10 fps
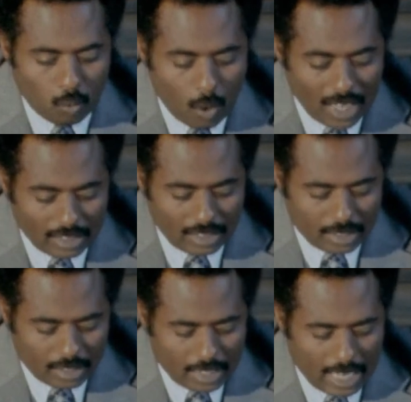what
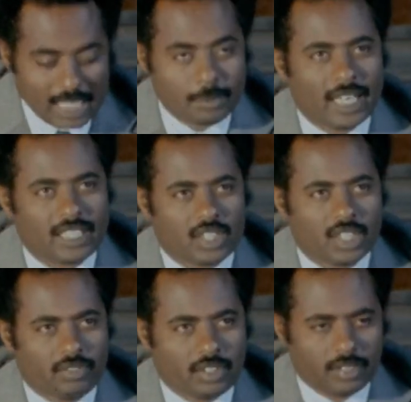has been
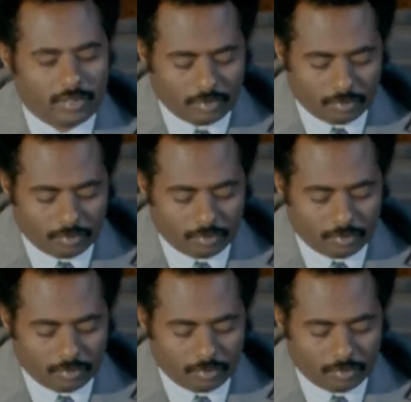achieved